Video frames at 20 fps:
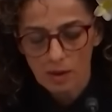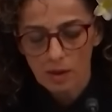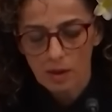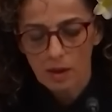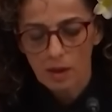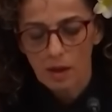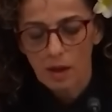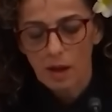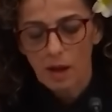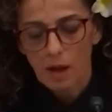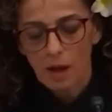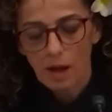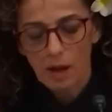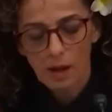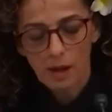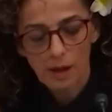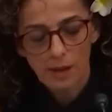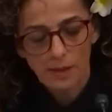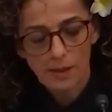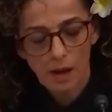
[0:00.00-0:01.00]
Because of
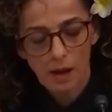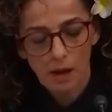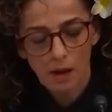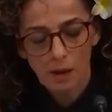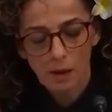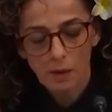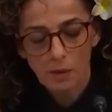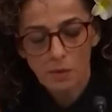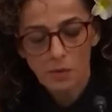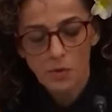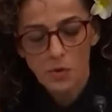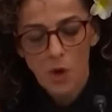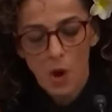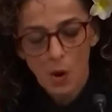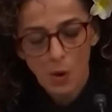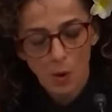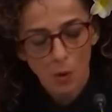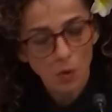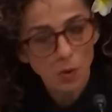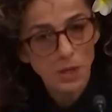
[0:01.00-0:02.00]
Masih's
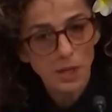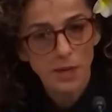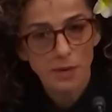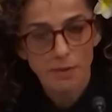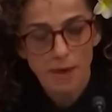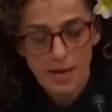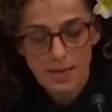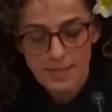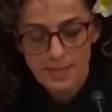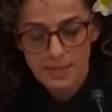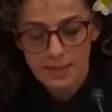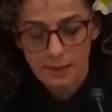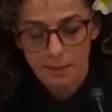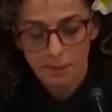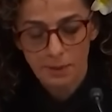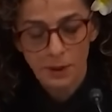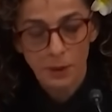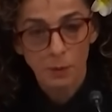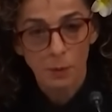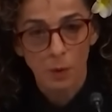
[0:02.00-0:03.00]
activism, she has
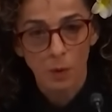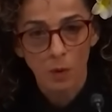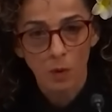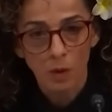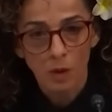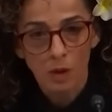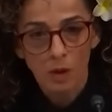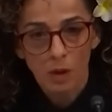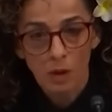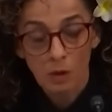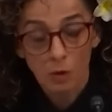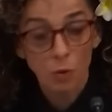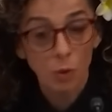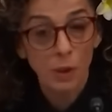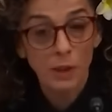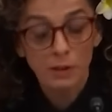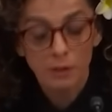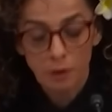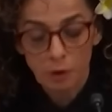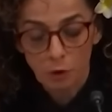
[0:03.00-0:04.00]
become a target of
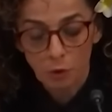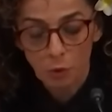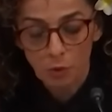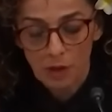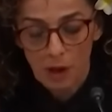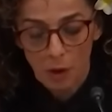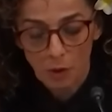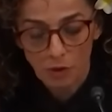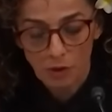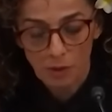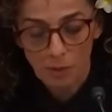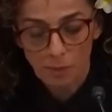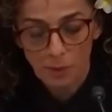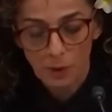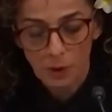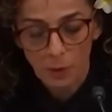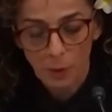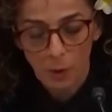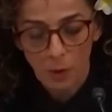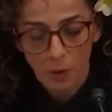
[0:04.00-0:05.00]
the Iranian
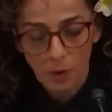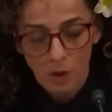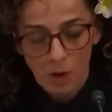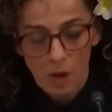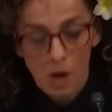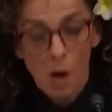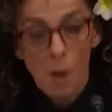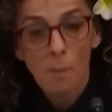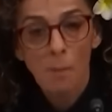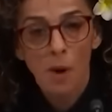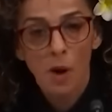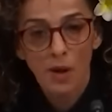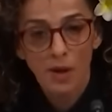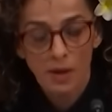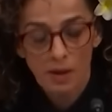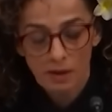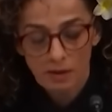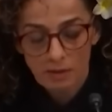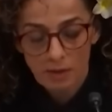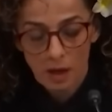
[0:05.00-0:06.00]
regime.
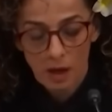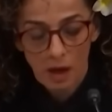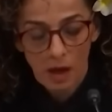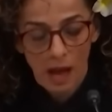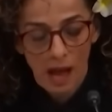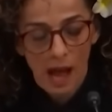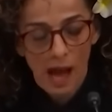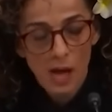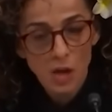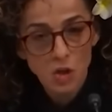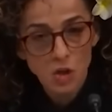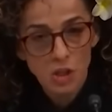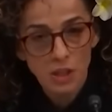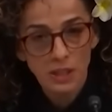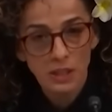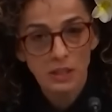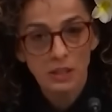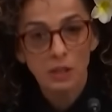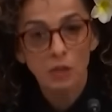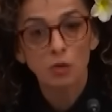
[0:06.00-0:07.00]
And they
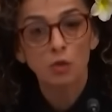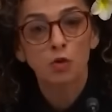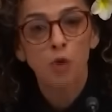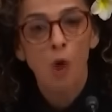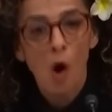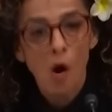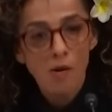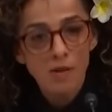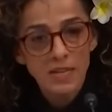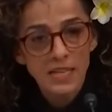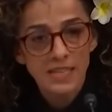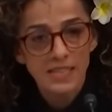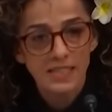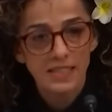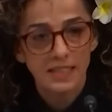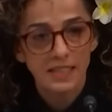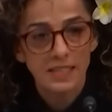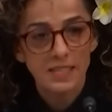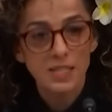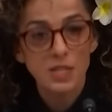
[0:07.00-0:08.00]
actually sent
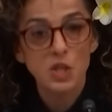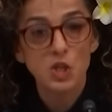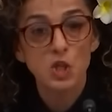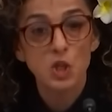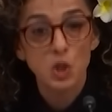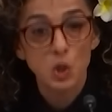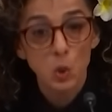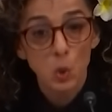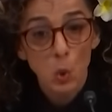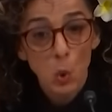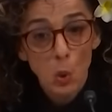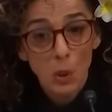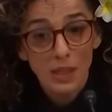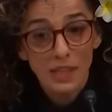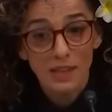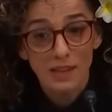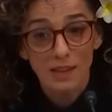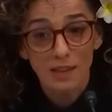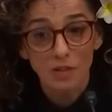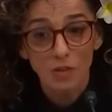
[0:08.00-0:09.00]
someone to
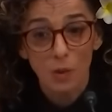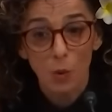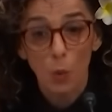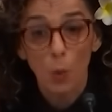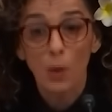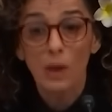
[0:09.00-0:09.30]
kill her.